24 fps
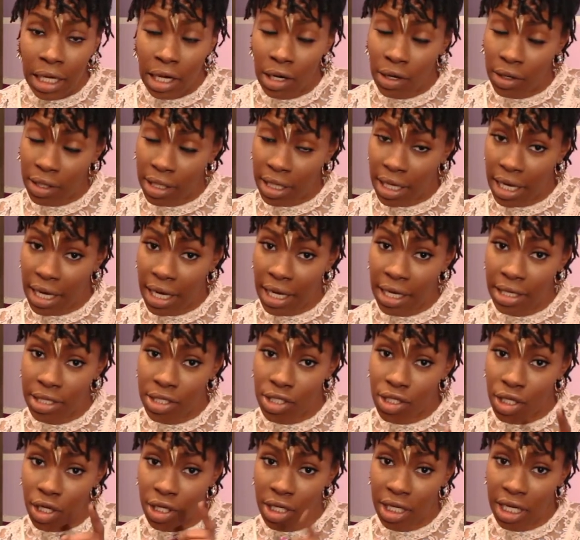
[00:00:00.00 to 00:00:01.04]
okay,
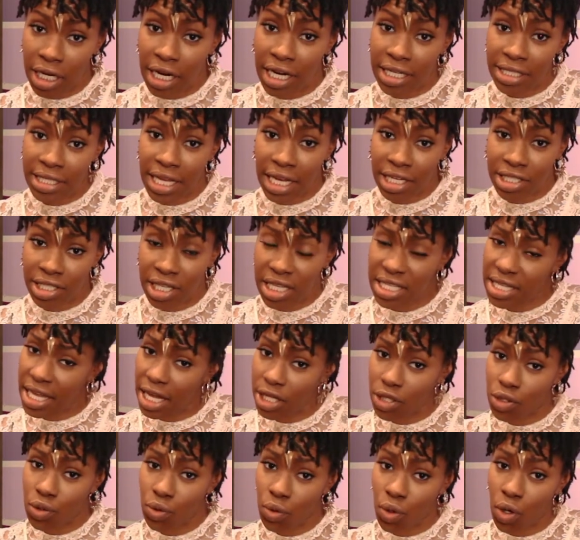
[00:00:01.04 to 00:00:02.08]
certain hair textures
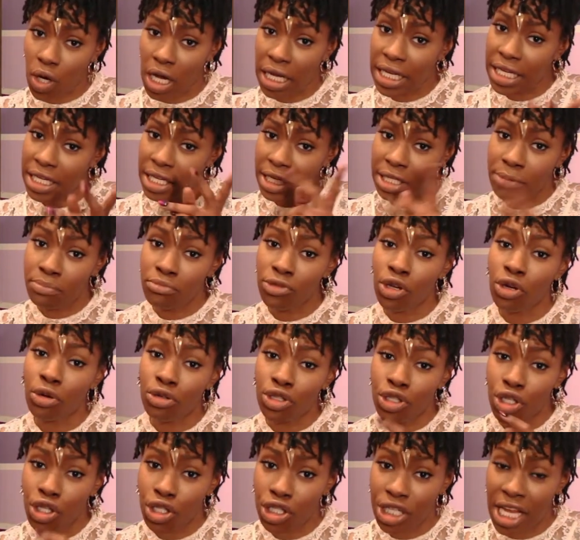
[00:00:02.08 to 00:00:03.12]
get too oily,
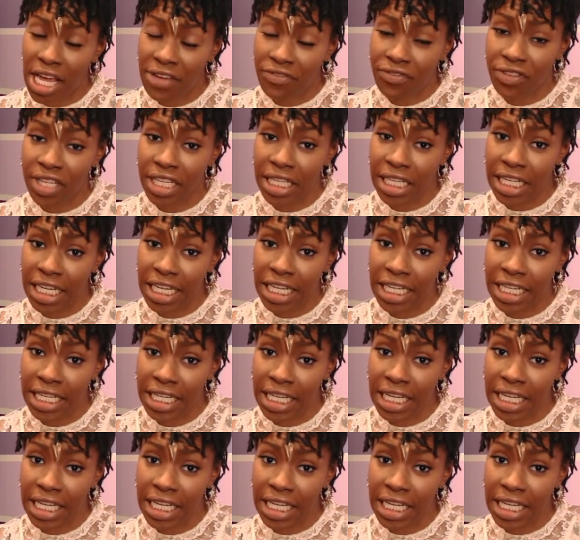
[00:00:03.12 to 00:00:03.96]
you definitely